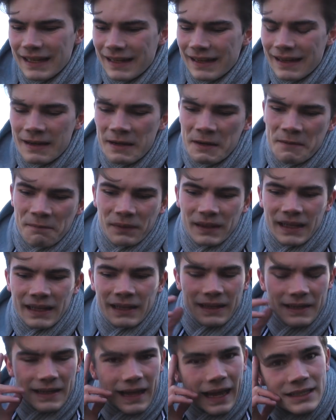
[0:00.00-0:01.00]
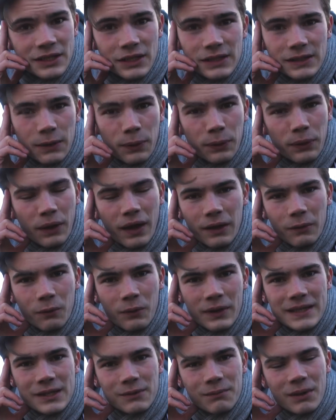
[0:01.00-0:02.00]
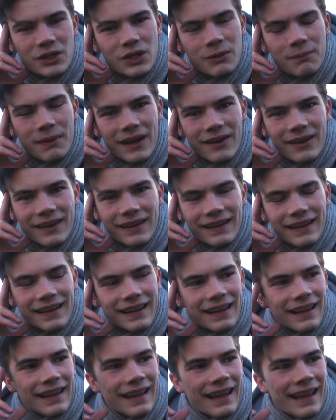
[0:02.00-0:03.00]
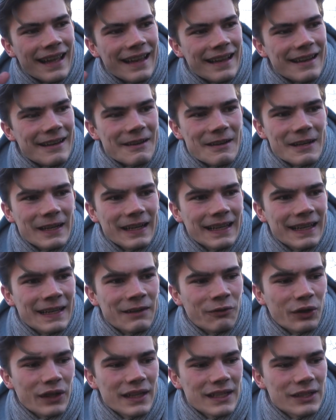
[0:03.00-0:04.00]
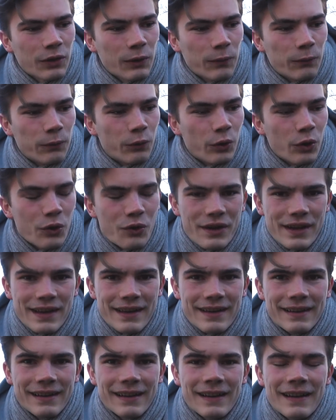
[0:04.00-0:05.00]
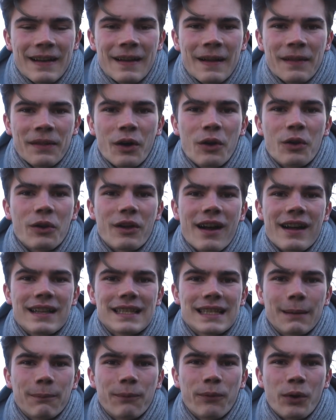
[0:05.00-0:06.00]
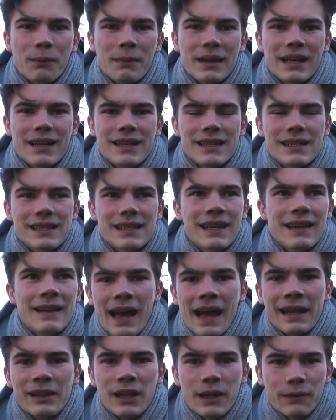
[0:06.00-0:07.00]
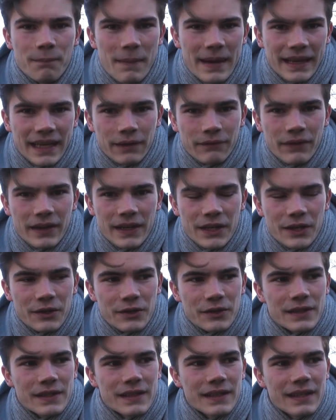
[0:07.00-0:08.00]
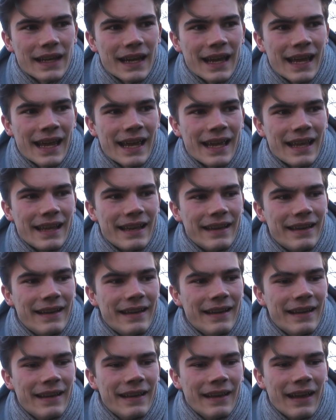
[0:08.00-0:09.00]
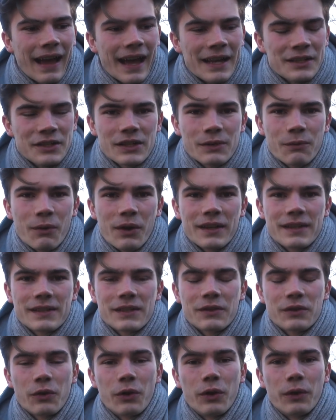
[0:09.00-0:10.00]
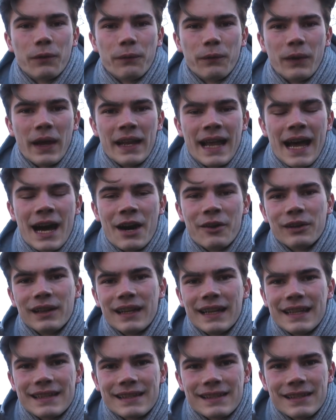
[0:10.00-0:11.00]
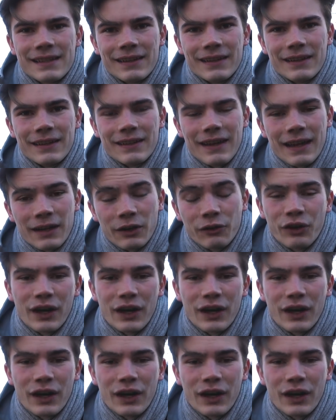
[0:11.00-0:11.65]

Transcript: And I just thought way too much about it, and it really sort of ruined the whole concept for me, because I love making videos and I just wanted to sort of a